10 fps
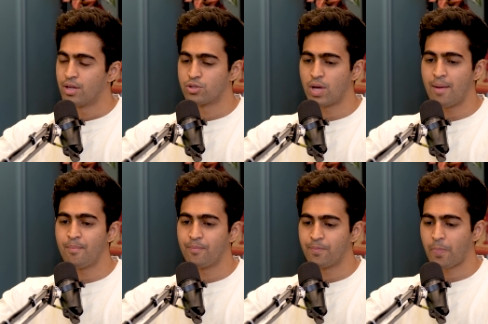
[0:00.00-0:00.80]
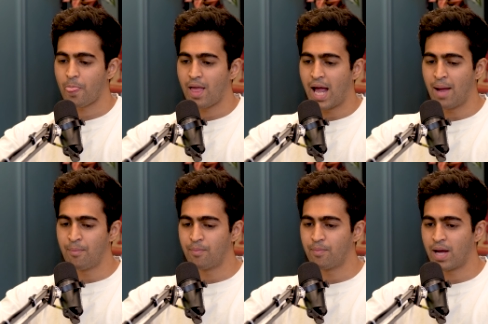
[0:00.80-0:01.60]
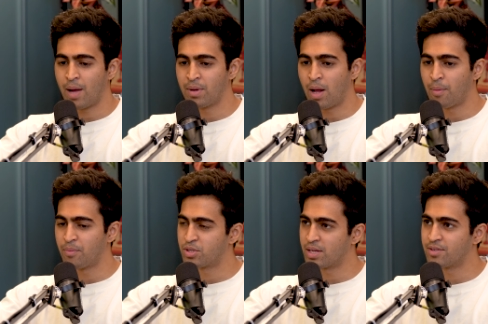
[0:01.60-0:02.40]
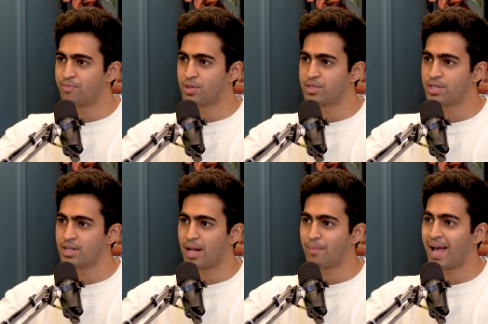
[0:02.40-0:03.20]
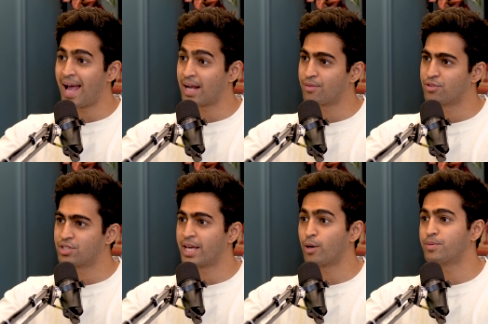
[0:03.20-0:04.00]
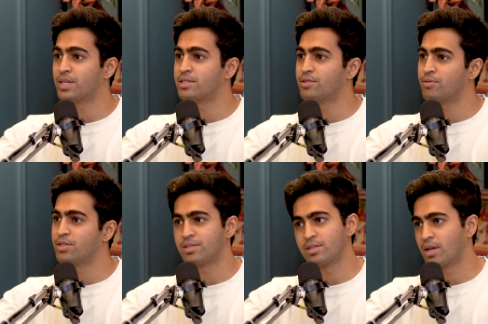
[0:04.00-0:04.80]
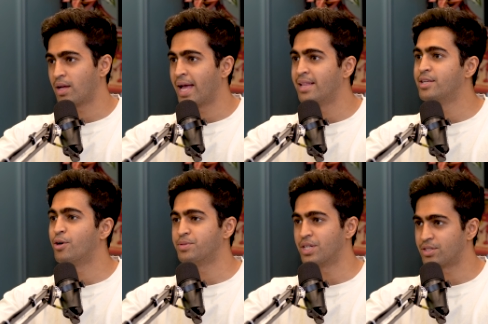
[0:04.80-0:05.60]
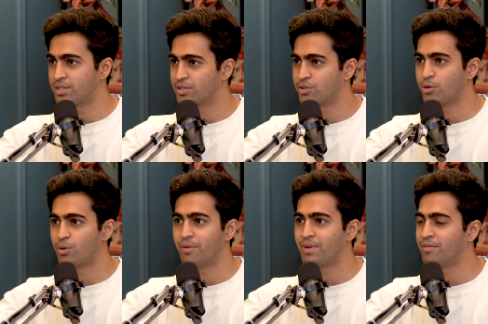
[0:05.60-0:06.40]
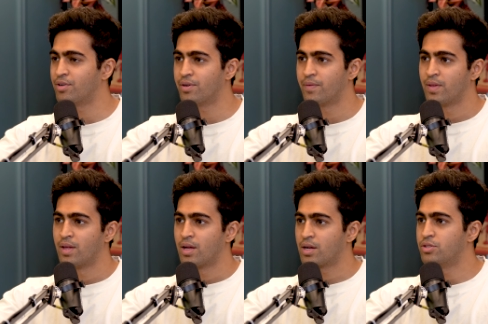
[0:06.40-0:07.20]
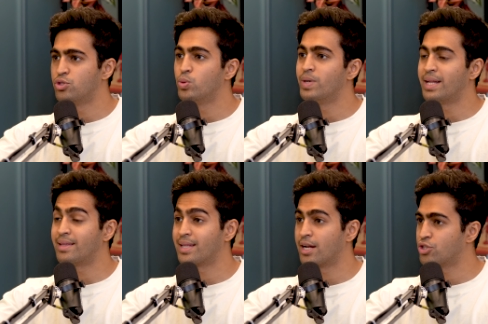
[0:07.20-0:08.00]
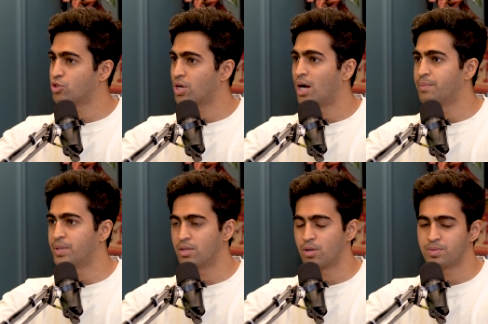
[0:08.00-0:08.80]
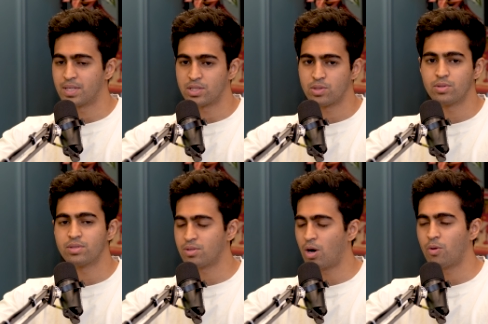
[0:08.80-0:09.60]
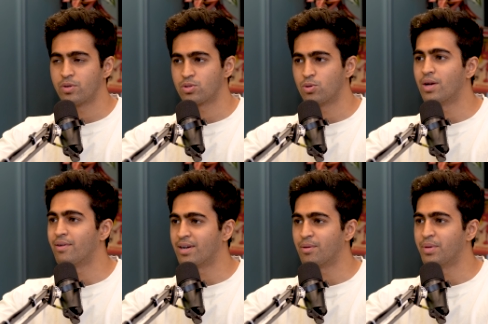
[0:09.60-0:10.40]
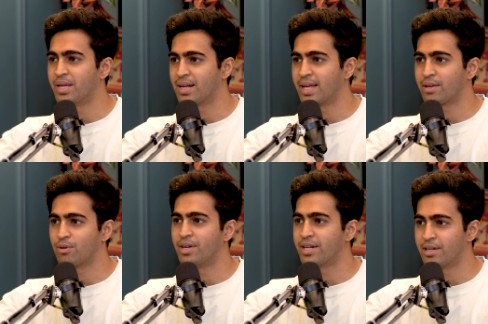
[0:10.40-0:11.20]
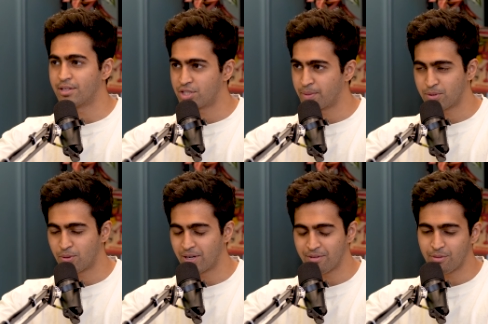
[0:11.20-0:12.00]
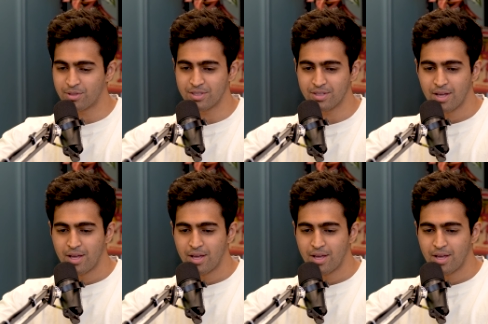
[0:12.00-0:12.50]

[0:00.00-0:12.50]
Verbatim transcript: So I'm I'm I'm, am I'm an obsessive person, and my hack for staying obsessive was healthy obsessions. So you know, I've never consumed anything that I sh- can't be obsessed with. It's not always good. I've ended up being like you know addicted to chips or whatever, which is hmm.